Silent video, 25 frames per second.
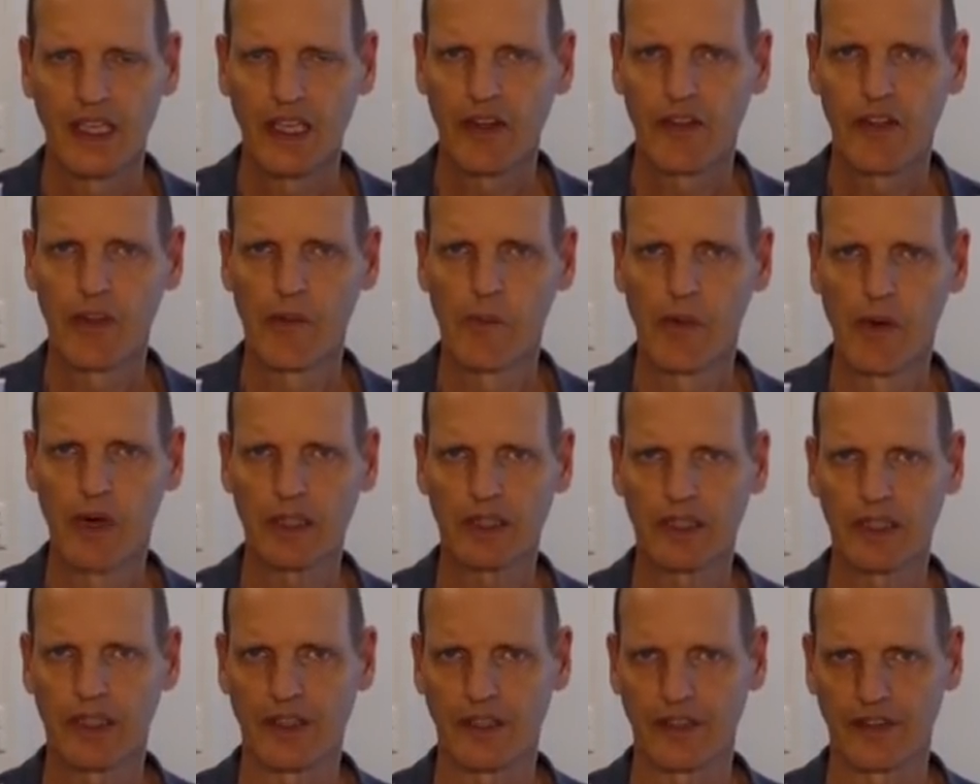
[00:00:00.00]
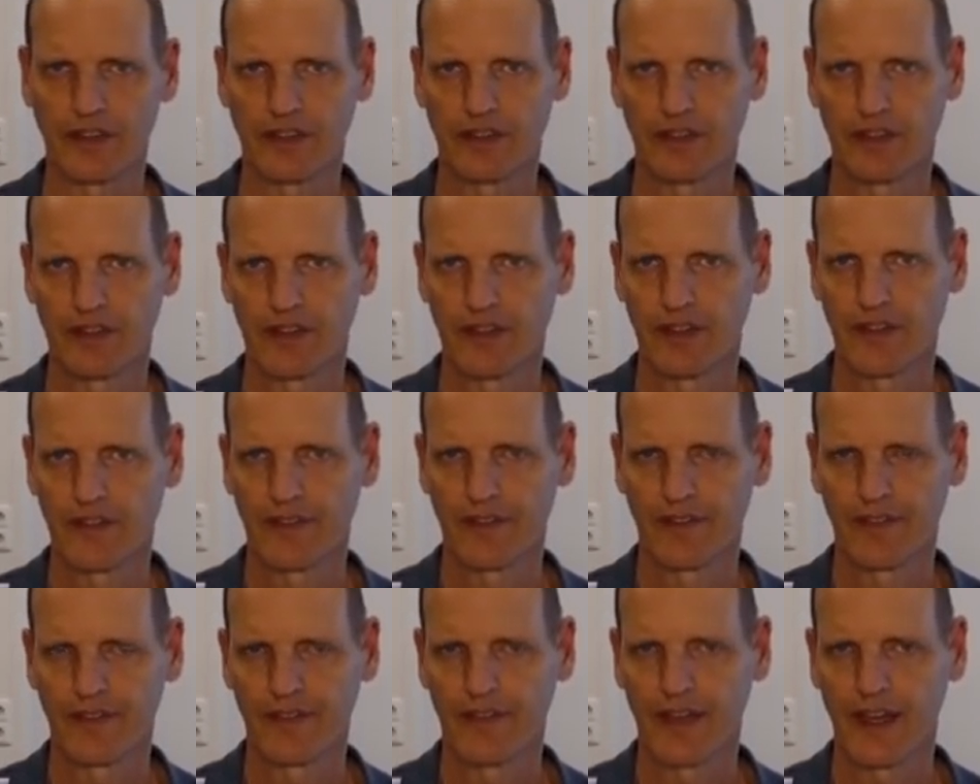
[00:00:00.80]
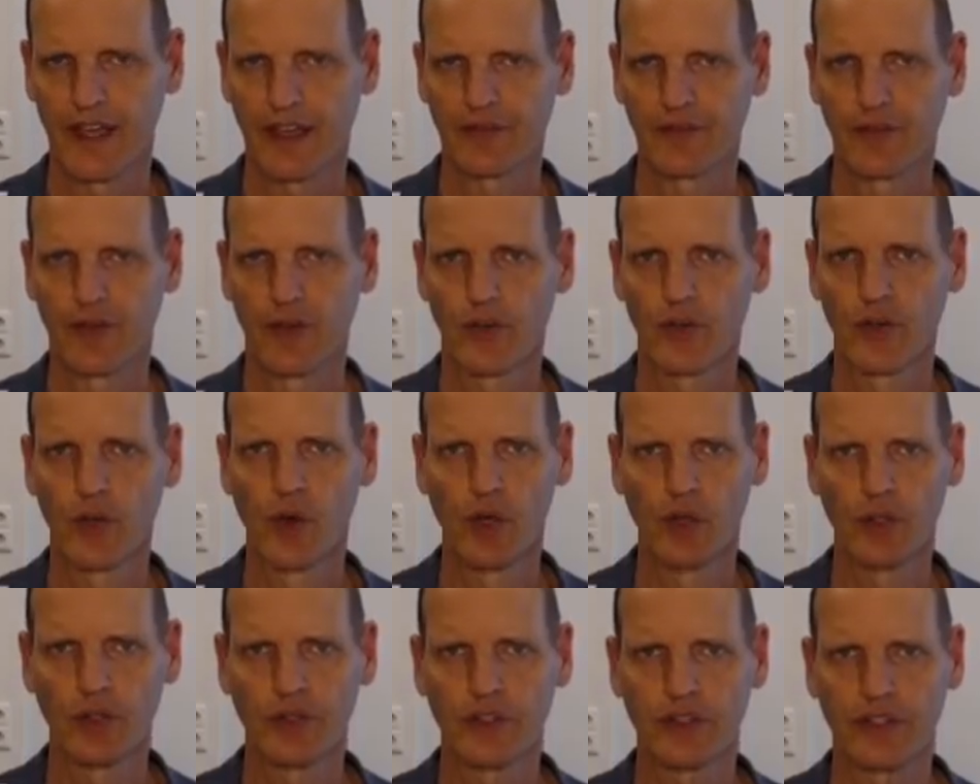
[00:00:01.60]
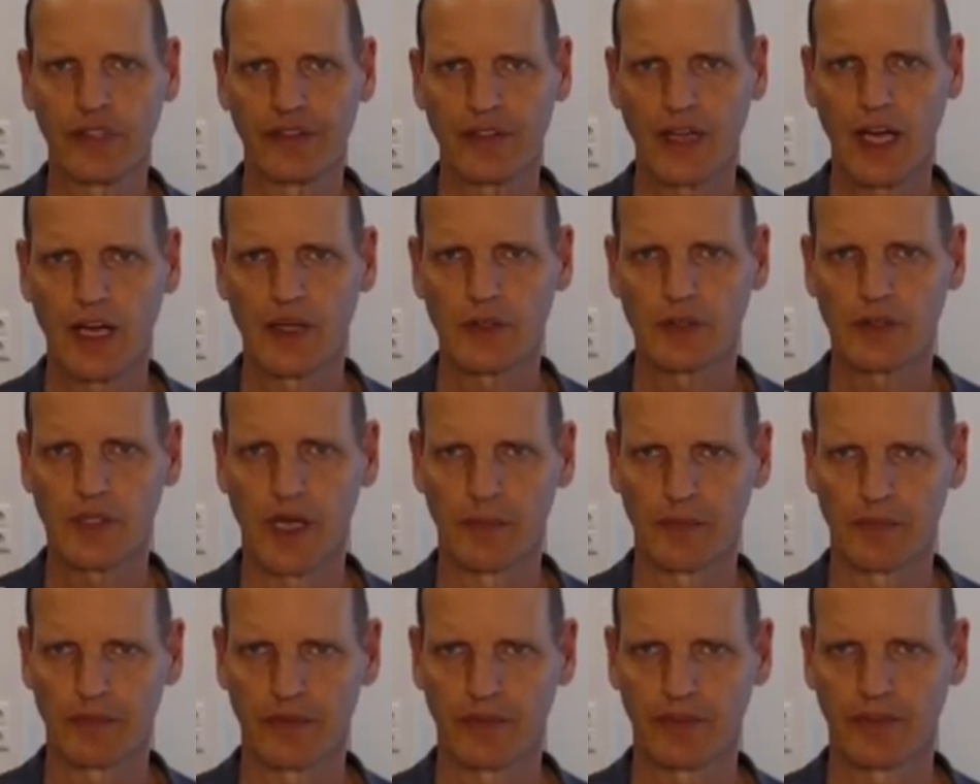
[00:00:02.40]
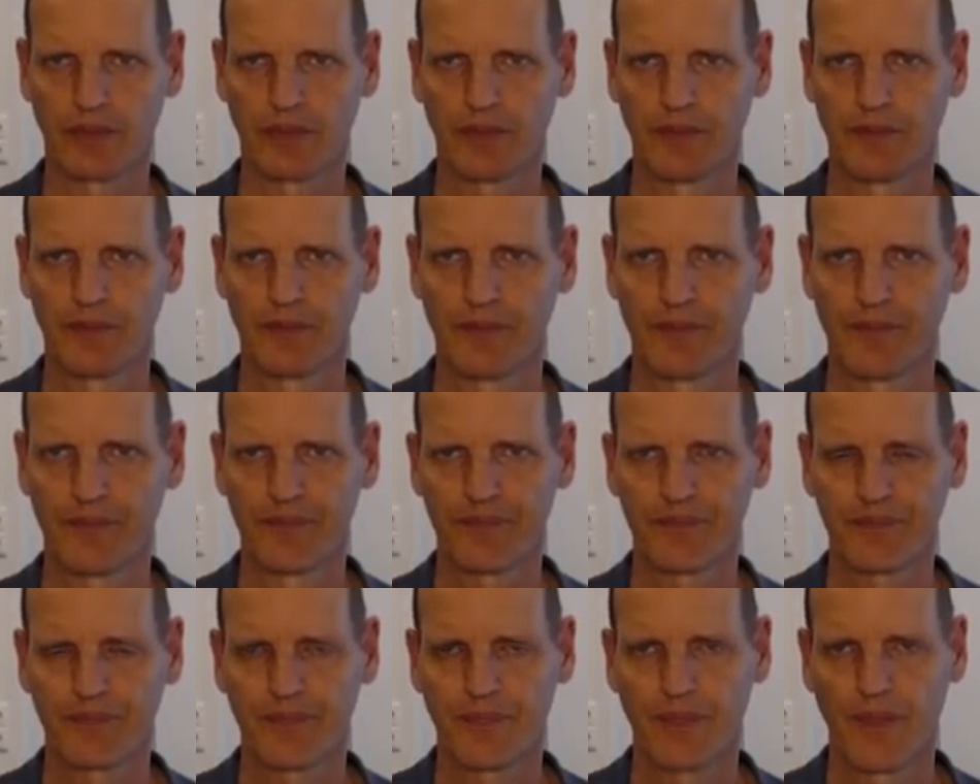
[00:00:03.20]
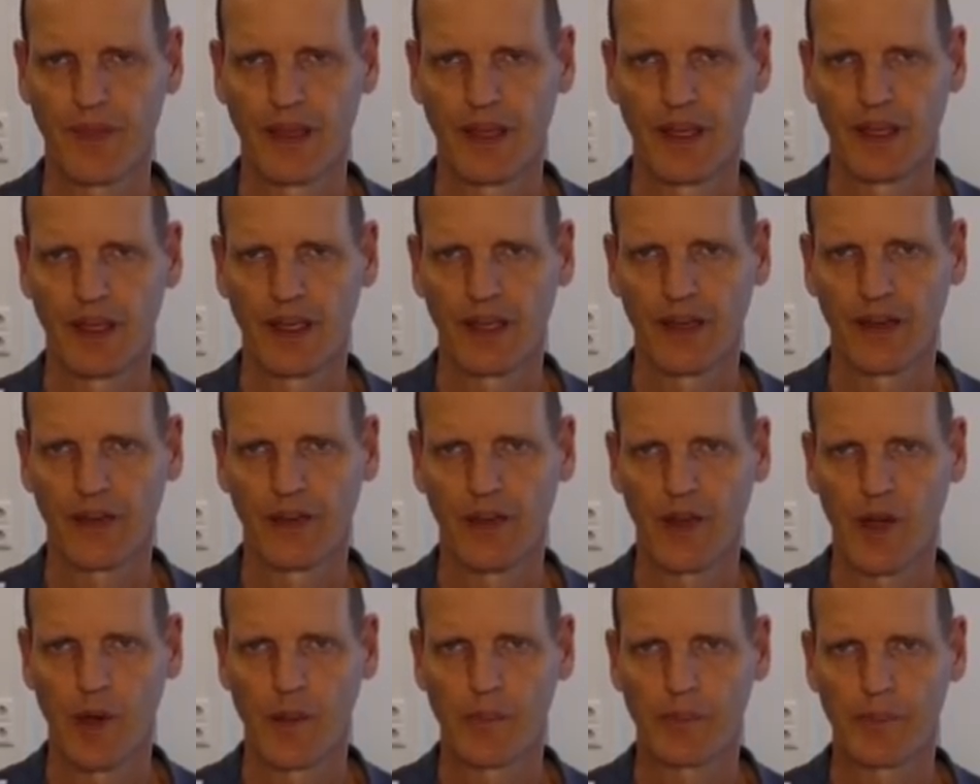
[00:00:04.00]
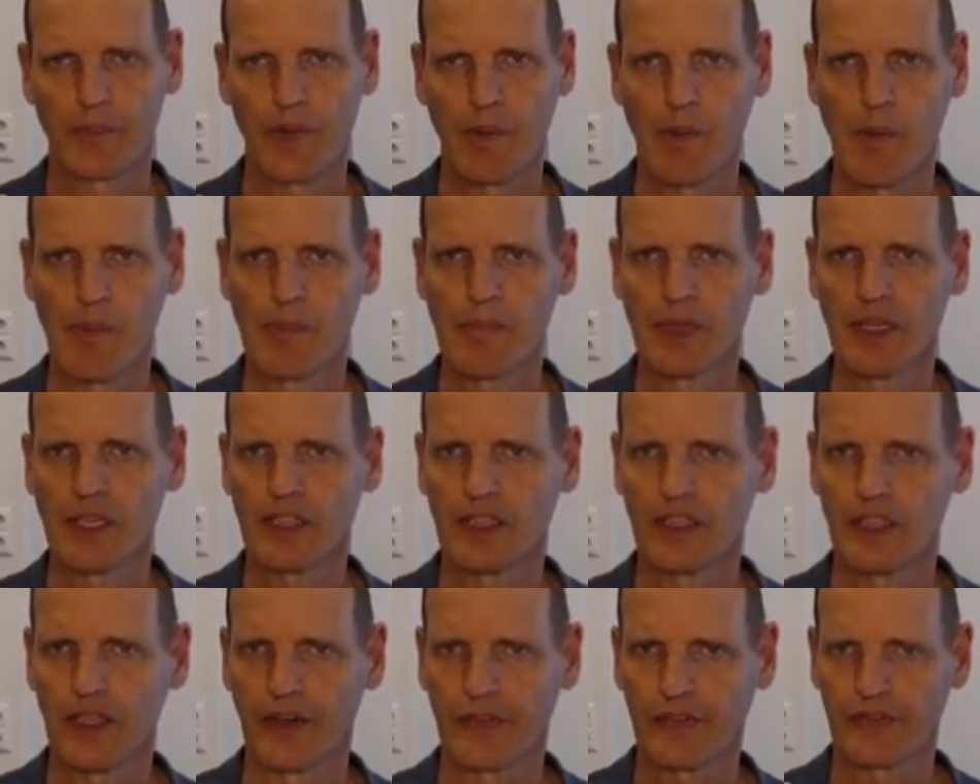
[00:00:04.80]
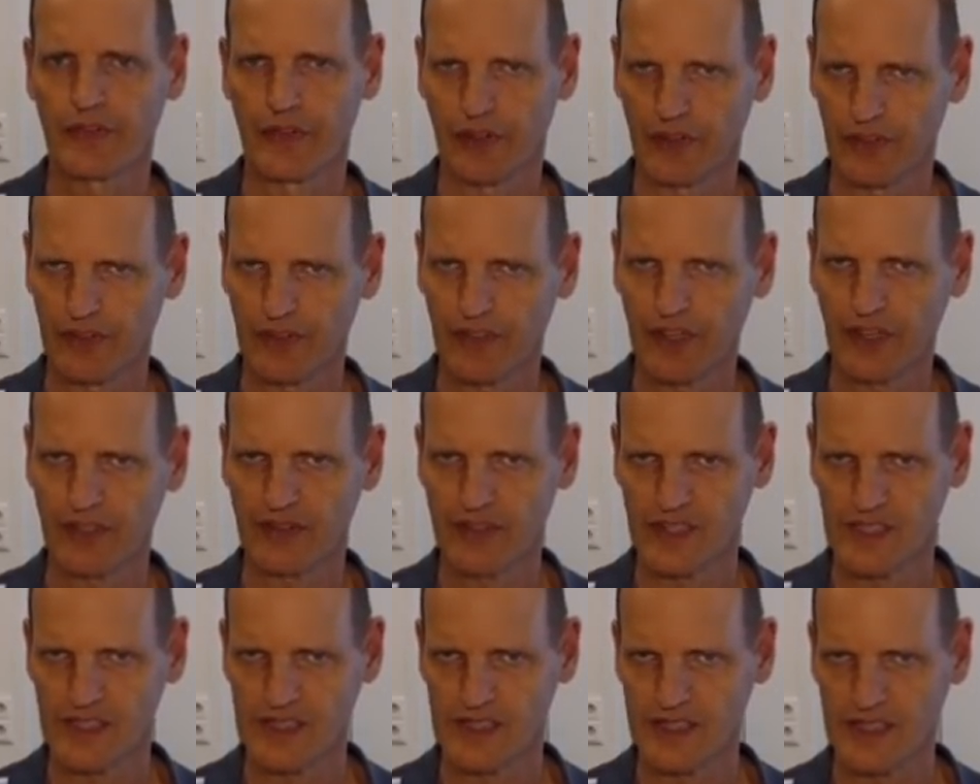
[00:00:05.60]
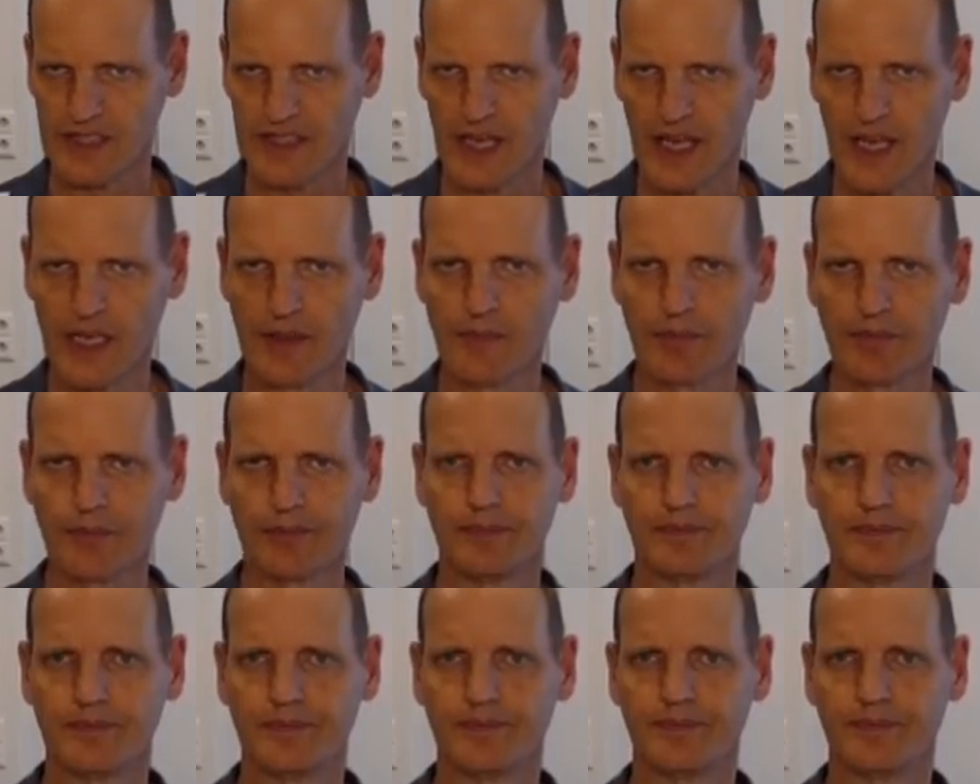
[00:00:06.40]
The model is that for all these outcomes, the probability of success is the same